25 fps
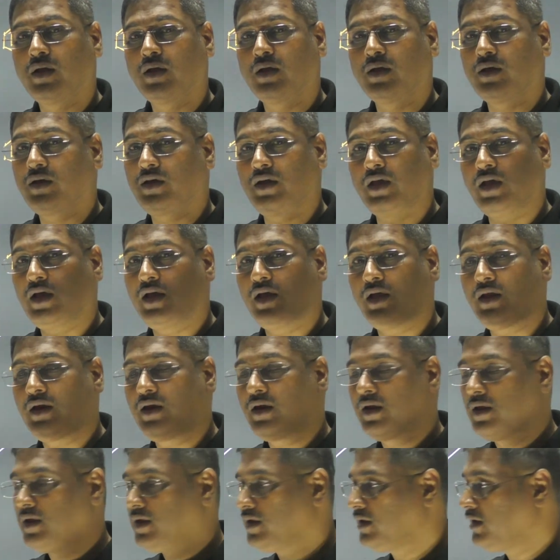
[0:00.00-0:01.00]

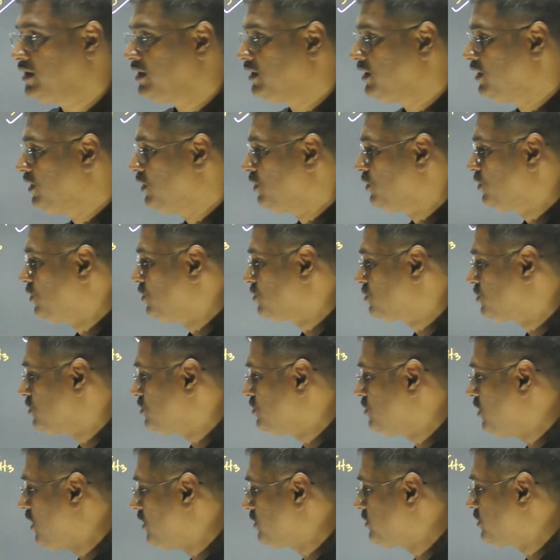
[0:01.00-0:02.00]
Here, you should
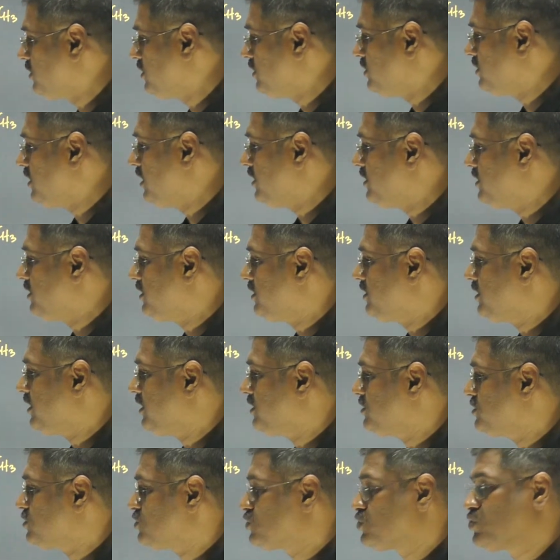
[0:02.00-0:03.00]
not think that it
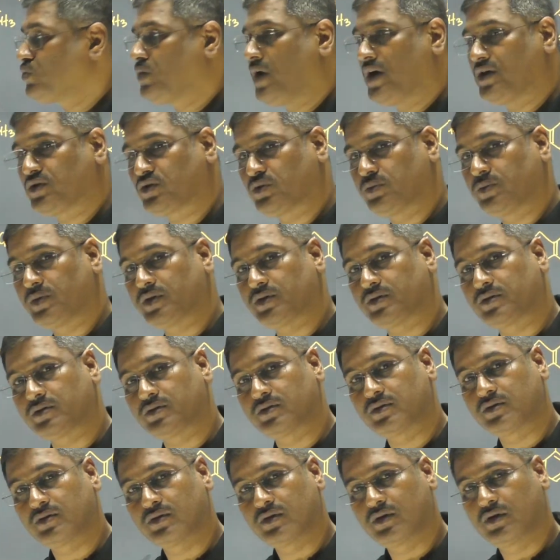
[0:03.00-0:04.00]
has 2 isomers.
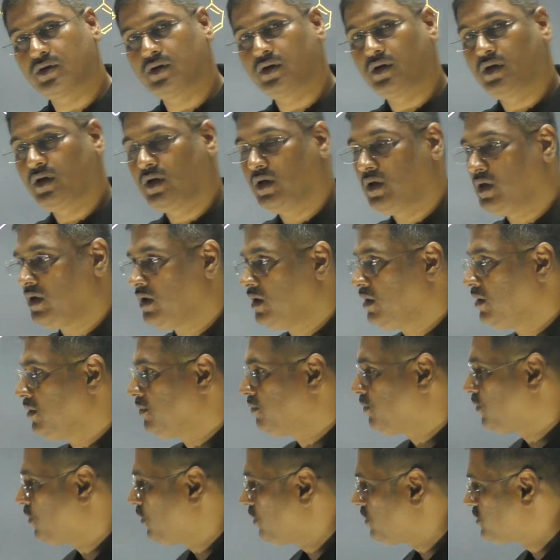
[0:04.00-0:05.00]

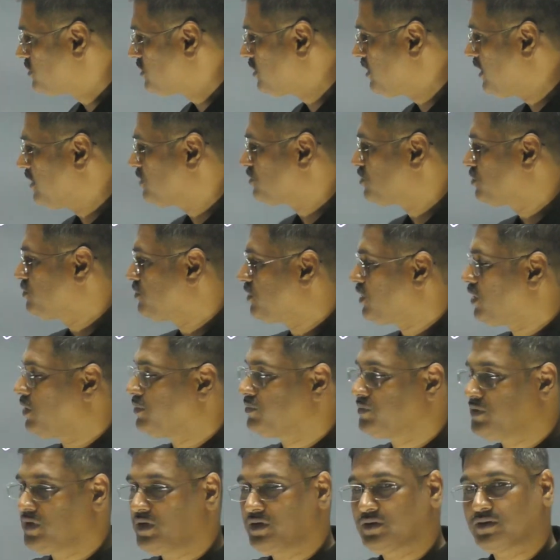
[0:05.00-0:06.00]
Position isomer
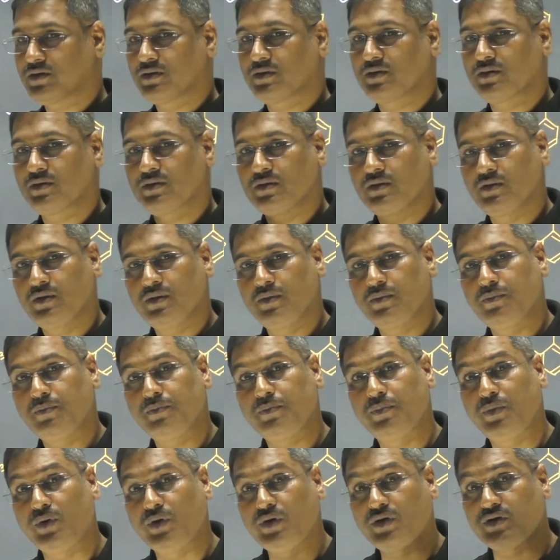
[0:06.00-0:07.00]
of this,
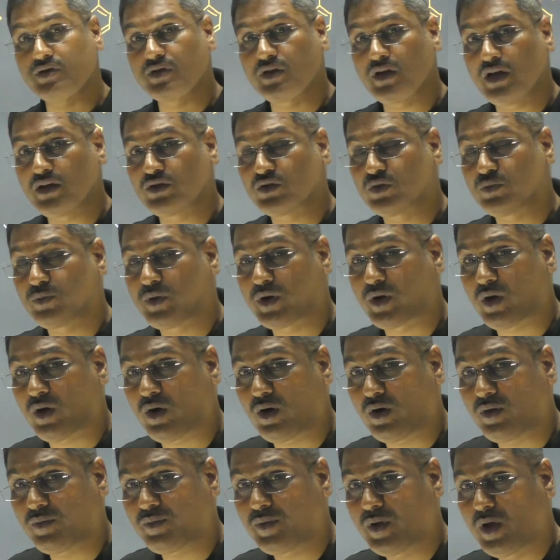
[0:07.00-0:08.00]
position isomer
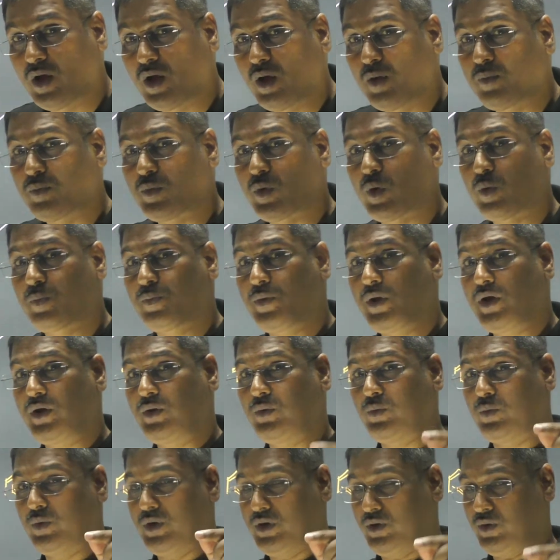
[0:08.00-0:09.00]
of
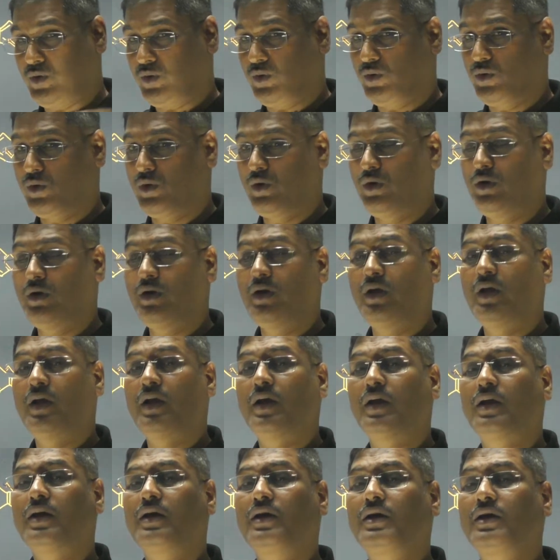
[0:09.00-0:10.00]
propan 1-ol
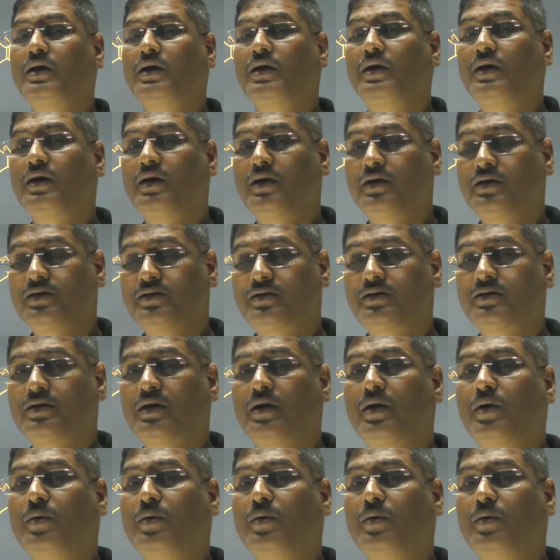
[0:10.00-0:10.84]
is